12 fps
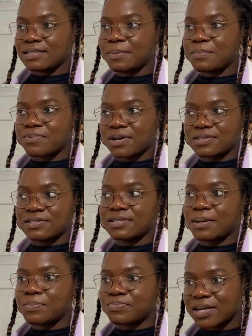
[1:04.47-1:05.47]
and practicing
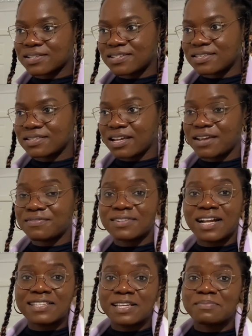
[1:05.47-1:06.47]
and practicing. I even
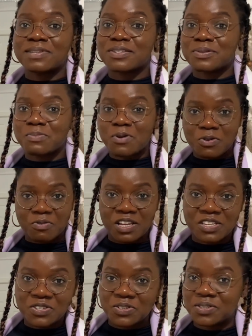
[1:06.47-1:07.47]
attempted the mock
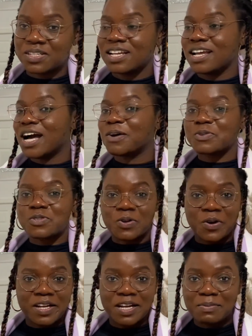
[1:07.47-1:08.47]
question. I was
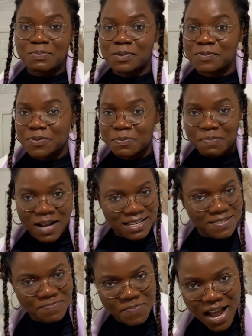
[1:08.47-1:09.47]
scoring above the
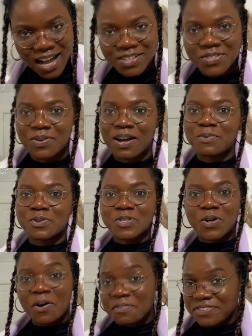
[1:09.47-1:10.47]
pass mark. So I was
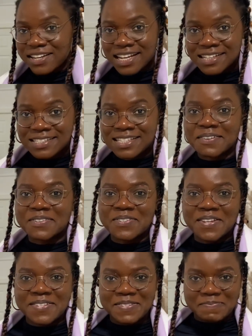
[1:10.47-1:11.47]
confident that I was
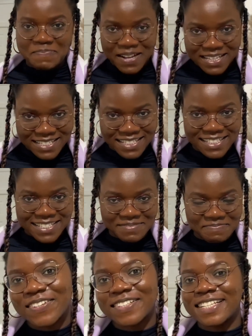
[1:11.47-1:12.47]
going to pass it.
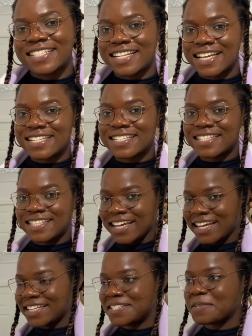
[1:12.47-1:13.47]
On the test
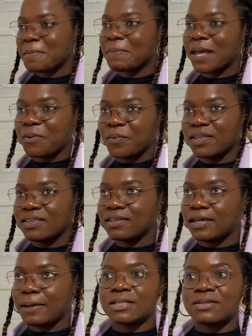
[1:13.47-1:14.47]
date, I went
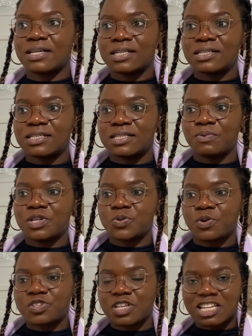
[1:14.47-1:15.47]
there. The lady, when she
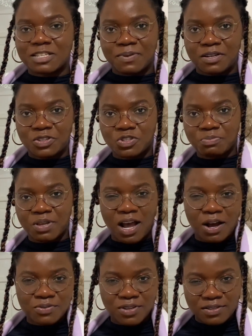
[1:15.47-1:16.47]
was explaining to me
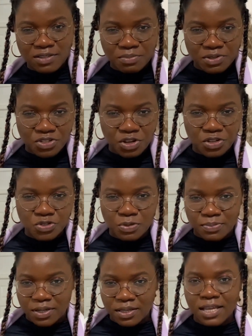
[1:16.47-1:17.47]
how the exam is going to be,